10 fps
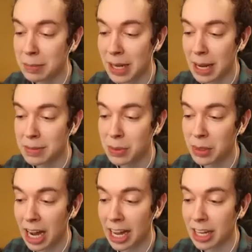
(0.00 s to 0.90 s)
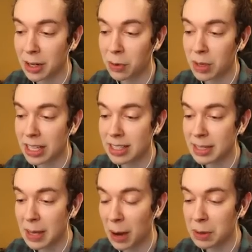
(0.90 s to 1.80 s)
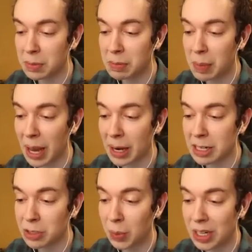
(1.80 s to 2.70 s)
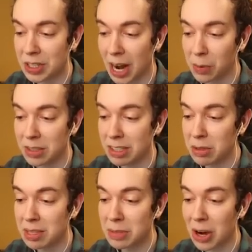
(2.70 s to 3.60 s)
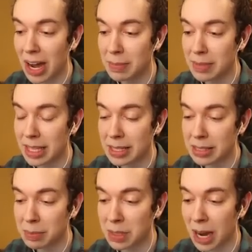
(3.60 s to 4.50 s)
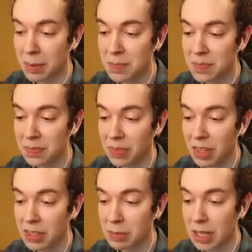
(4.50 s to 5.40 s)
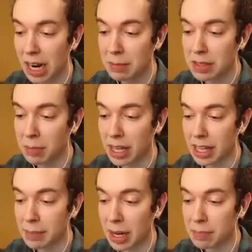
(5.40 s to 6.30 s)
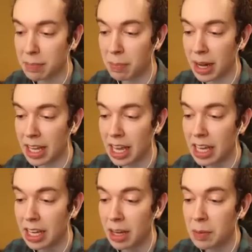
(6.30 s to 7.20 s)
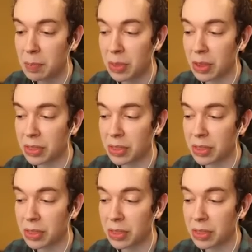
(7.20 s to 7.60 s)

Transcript: sometimes when I, I when I sit down in bed, I just wish that I was you sometimes. And sometimes, I like to sneeze on sometimes you. Sometimes my like my I sneeze my, on you purposely to the,